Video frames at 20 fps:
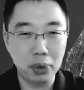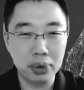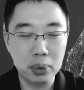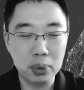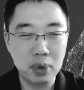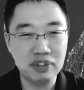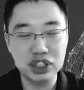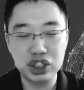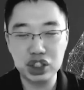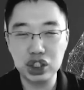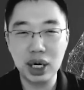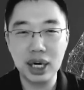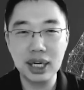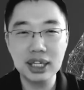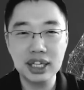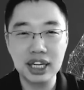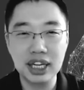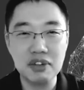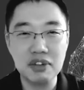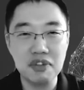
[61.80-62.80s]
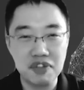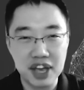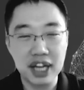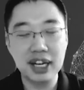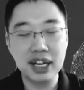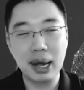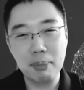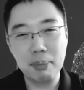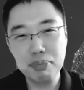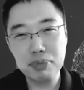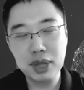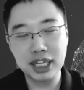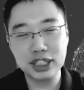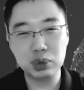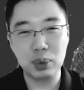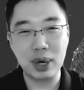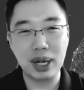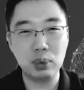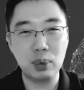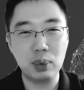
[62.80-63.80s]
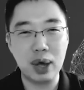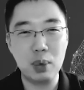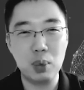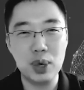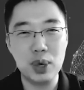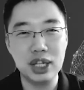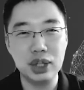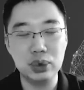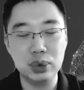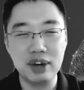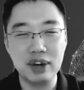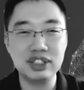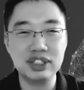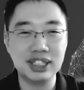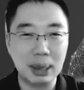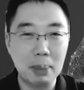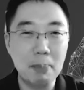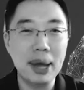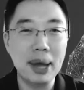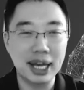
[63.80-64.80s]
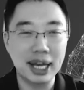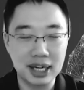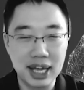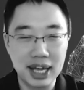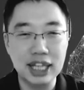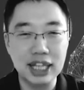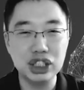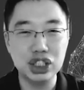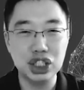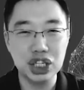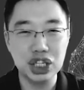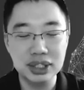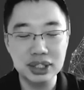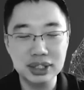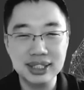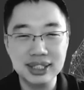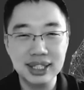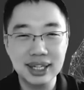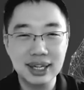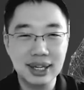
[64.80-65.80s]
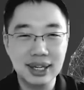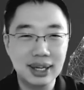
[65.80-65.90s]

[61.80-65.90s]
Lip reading: with a chunk in Vietnam as well, where we do have some backend engineers.